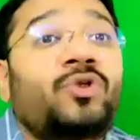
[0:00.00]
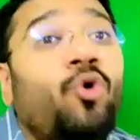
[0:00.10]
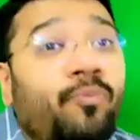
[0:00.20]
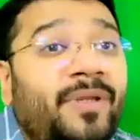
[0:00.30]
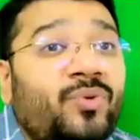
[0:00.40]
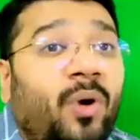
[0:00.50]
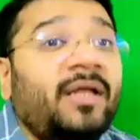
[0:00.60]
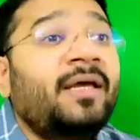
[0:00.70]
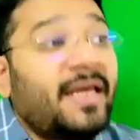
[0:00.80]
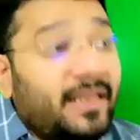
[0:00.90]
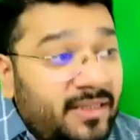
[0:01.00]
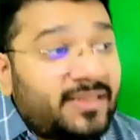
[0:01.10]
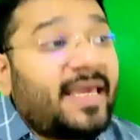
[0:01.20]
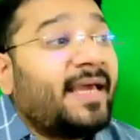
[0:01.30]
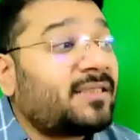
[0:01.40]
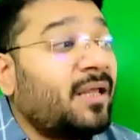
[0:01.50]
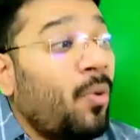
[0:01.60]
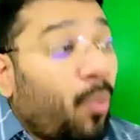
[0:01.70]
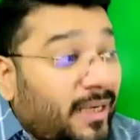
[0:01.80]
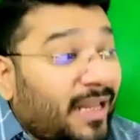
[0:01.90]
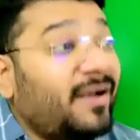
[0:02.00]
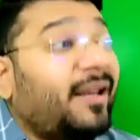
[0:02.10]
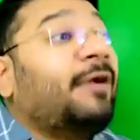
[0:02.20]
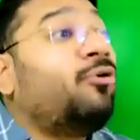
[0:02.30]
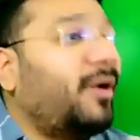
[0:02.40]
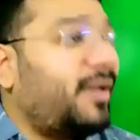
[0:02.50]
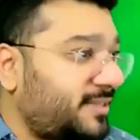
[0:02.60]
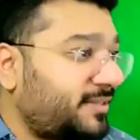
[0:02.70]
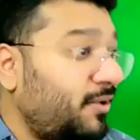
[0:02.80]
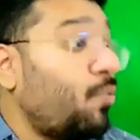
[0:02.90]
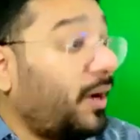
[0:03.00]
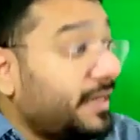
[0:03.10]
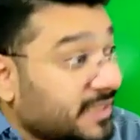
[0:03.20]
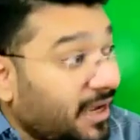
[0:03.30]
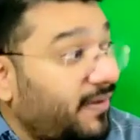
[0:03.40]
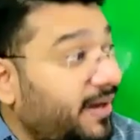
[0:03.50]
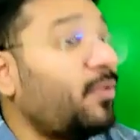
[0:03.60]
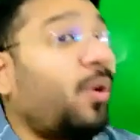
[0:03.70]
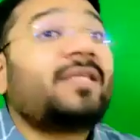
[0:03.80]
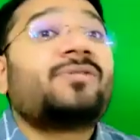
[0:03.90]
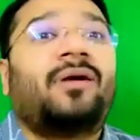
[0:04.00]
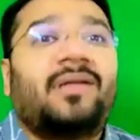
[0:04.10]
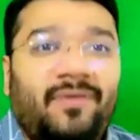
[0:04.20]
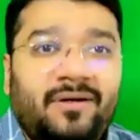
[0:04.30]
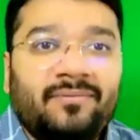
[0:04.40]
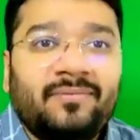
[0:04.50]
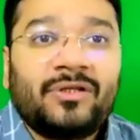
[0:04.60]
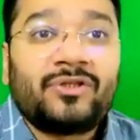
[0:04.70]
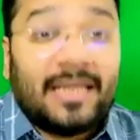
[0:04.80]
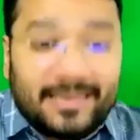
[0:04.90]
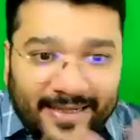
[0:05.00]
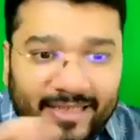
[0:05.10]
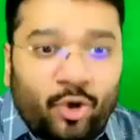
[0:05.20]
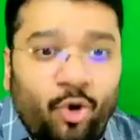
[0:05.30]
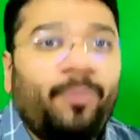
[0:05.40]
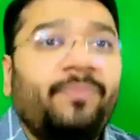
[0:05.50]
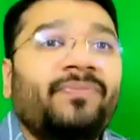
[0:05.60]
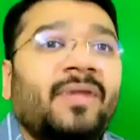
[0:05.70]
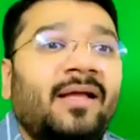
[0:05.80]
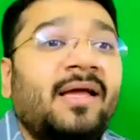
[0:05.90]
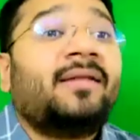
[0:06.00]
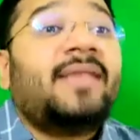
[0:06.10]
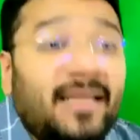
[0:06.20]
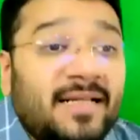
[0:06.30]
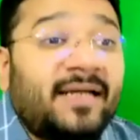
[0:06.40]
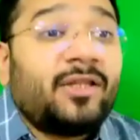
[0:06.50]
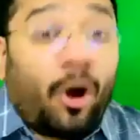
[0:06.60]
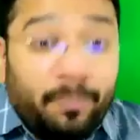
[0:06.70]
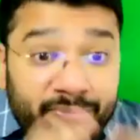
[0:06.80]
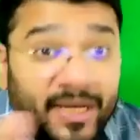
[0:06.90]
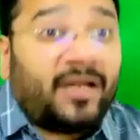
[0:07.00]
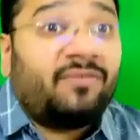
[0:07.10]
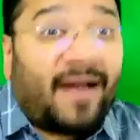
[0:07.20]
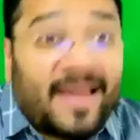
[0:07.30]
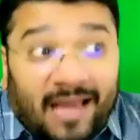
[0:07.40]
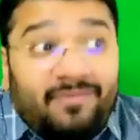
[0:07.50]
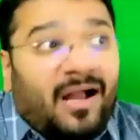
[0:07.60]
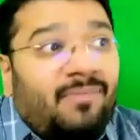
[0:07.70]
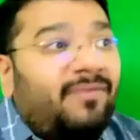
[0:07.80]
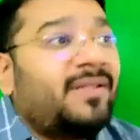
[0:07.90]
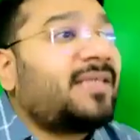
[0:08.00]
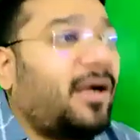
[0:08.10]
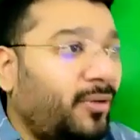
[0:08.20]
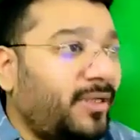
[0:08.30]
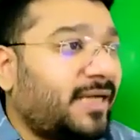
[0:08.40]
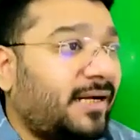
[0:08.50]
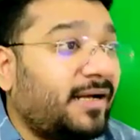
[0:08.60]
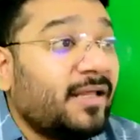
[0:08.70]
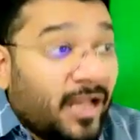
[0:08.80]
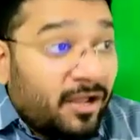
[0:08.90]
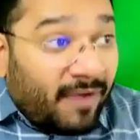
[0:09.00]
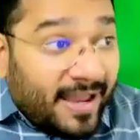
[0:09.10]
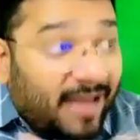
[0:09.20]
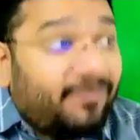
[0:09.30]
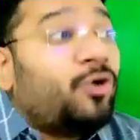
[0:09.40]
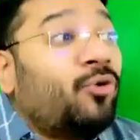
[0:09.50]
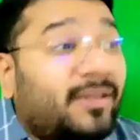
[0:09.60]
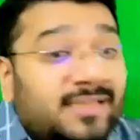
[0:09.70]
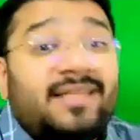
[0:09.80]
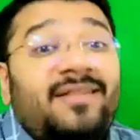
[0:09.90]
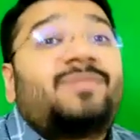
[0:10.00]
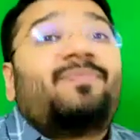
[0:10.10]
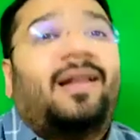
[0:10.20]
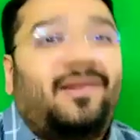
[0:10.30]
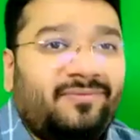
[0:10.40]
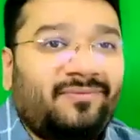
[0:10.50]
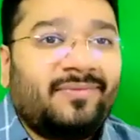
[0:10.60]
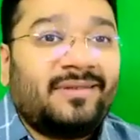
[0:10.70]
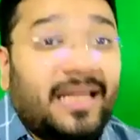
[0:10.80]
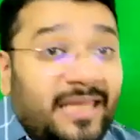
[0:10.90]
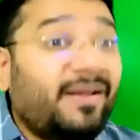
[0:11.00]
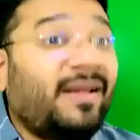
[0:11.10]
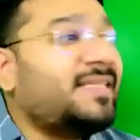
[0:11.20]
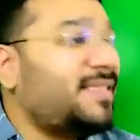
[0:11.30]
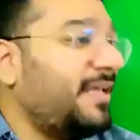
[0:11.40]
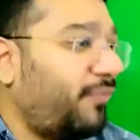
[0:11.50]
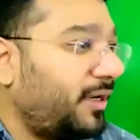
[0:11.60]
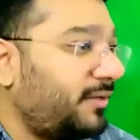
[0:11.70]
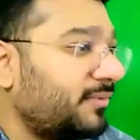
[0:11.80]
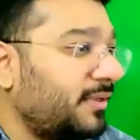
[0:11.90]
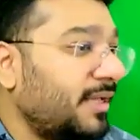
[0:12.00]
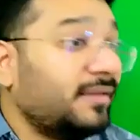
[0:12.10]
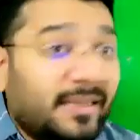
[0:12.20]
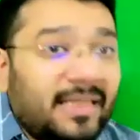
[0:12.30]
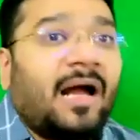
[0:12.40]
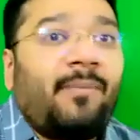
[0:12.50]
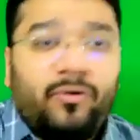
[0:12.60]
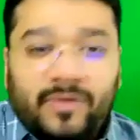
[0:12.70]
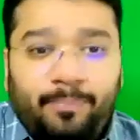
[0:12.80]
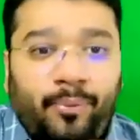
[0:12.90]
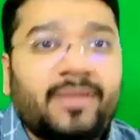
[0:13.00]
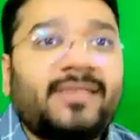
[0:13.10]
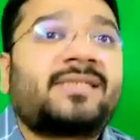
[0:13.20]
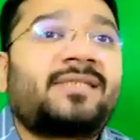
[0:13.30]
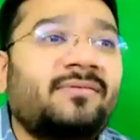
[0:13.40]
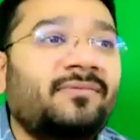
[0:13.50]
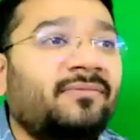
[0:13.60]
Scope means what? In this AS, what are we trying to address? What is covered and what is not covered? So they'll set a scope. Then they'll set the objective. Why are we coming with this accounting standard? Why are we doing this in this manner? They'll give a reasoning for it. Then they'll come out with the process.